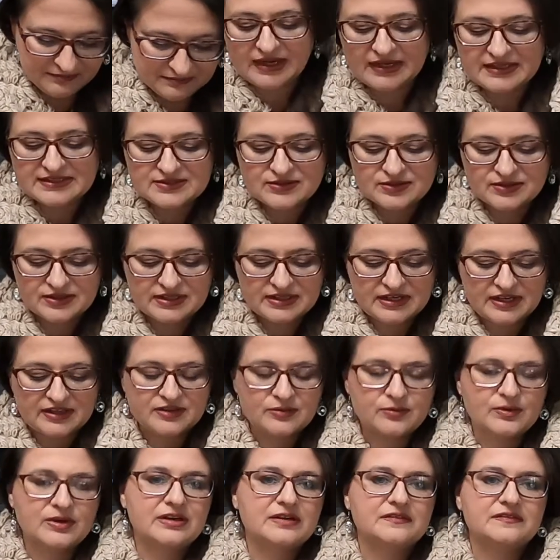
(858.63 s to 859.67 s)
I sold another
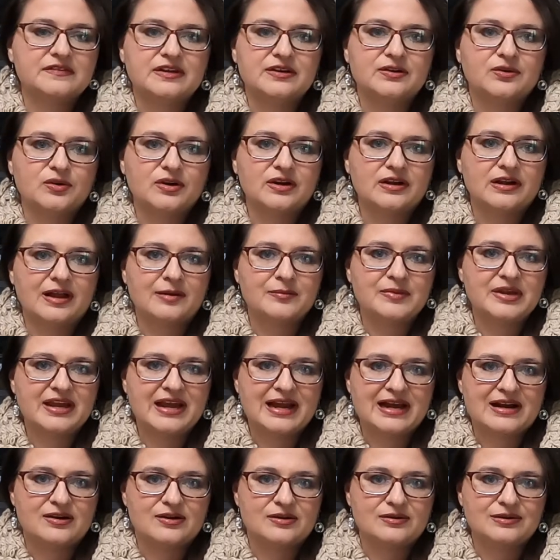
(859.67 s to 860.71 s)
one of the origami
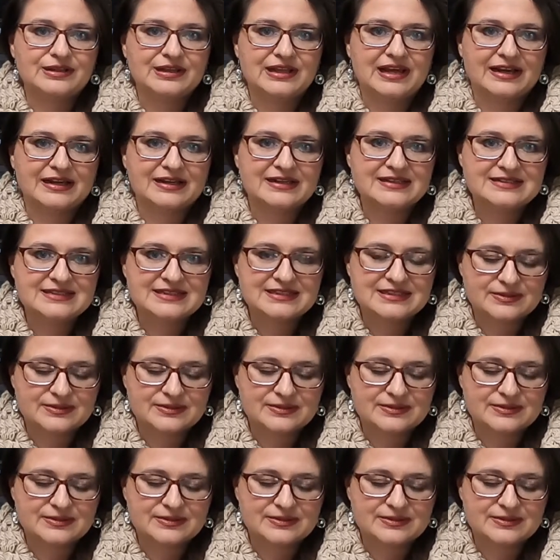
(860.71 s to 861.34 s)
owl lockets.